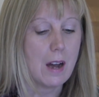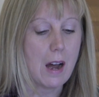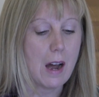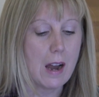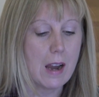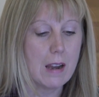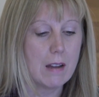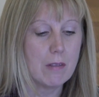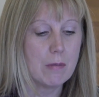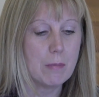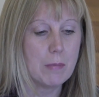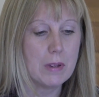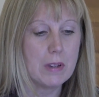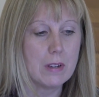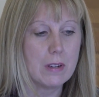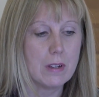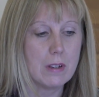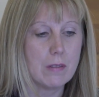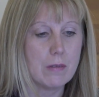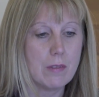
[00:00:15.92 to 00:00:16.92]
I have
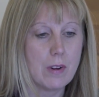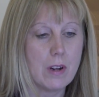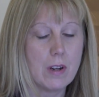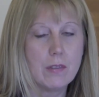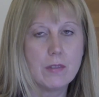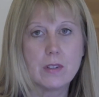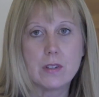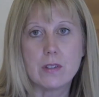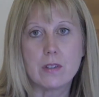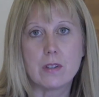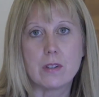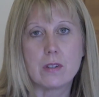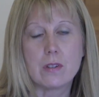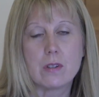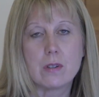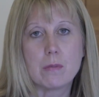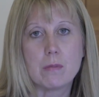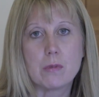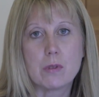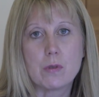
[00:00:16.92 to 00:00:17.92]
been involved in
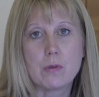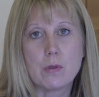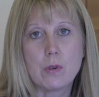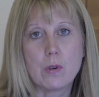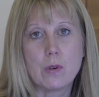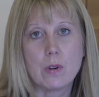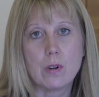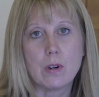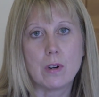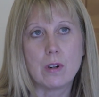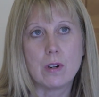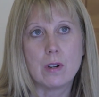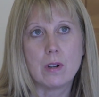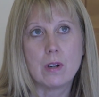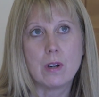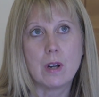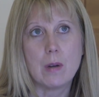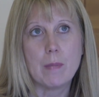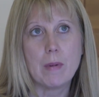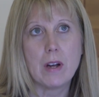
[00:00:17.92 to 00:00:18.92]
systems for
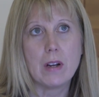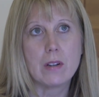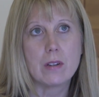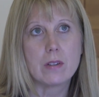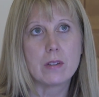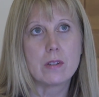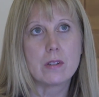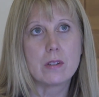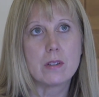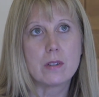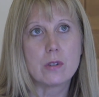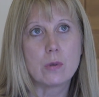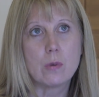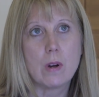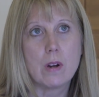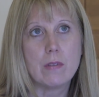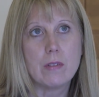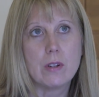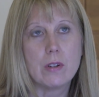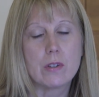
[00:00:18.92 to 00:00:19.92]
about
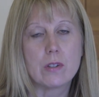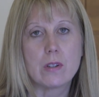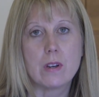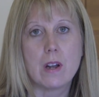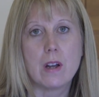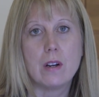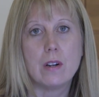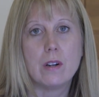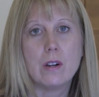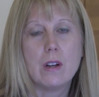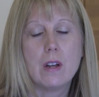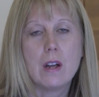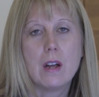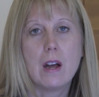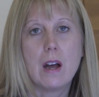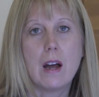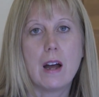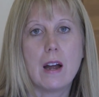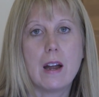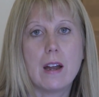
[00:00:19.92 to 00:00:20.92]
12 years now.
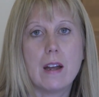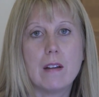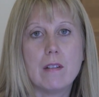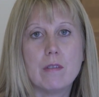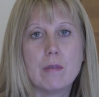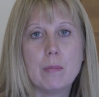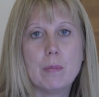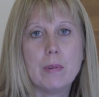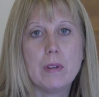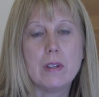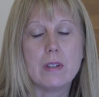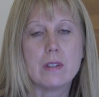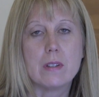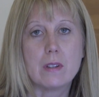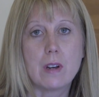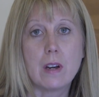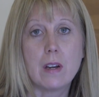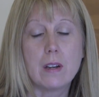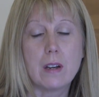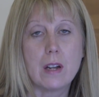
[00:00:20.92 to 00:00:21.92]
I have been
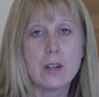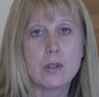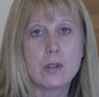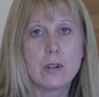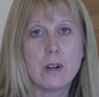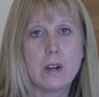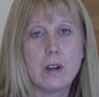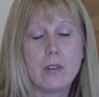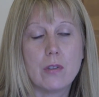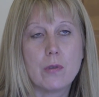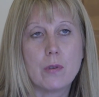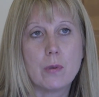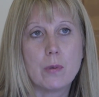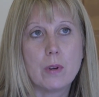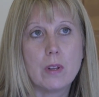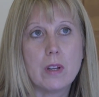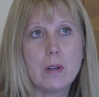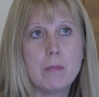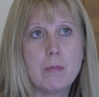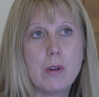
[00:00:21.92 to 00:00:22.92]
studying natural health for
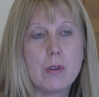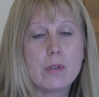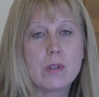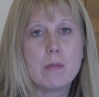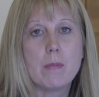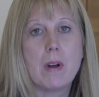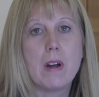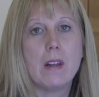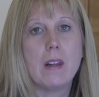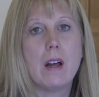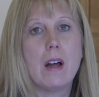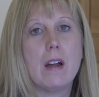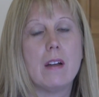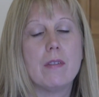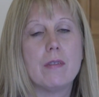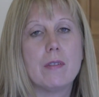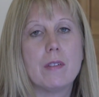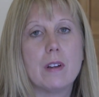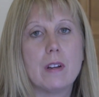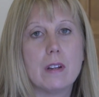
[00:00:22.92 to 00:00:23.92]
really most of my
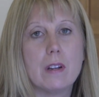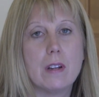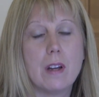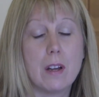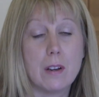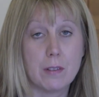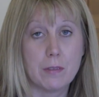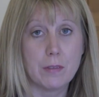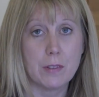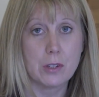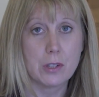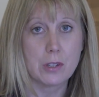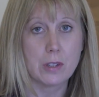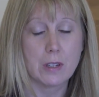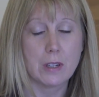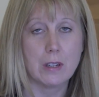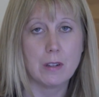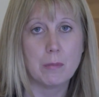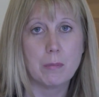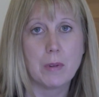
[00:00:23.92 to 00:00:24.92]
life,
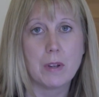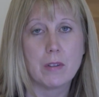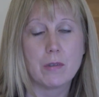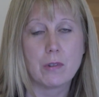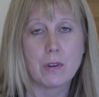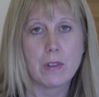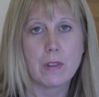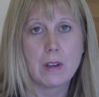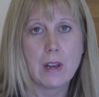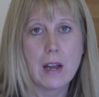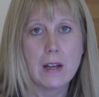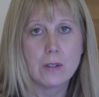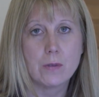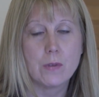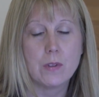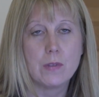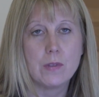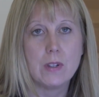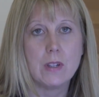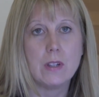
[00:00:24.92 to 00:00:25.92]
unofficially, but for the last
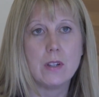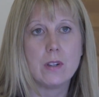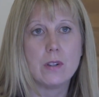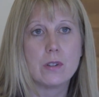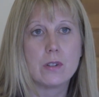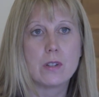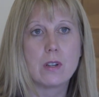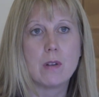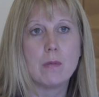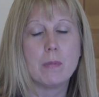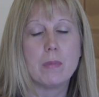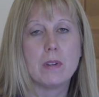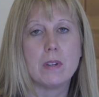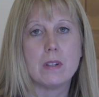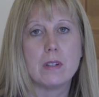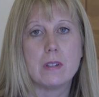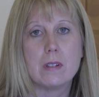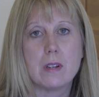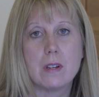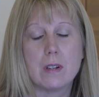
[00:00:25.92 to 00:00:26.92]
15 years I've
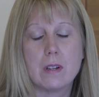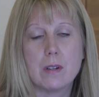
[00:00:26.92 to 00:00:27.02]
been